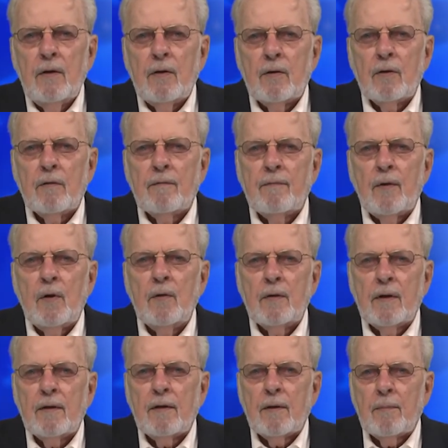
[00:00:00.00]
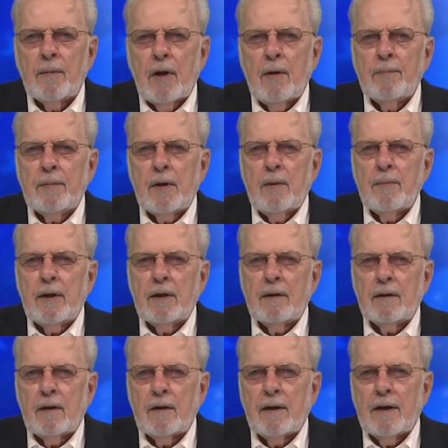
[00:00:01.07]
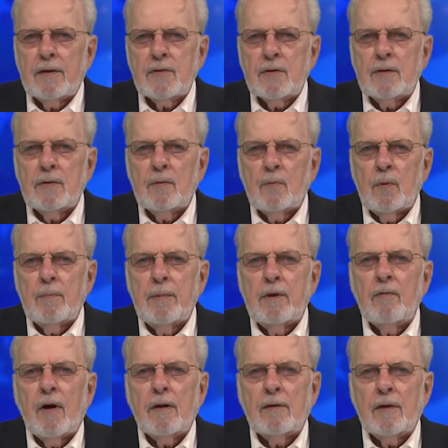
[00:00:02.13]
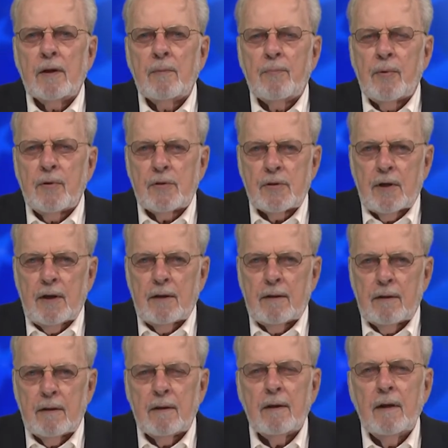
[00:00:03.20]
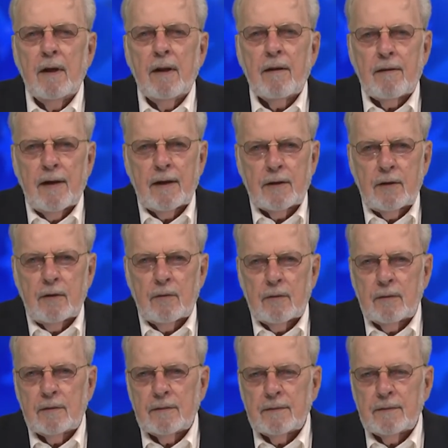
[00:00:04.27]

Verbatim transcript: Your vote in the upcoming election would be greatly appreciated. Thank you.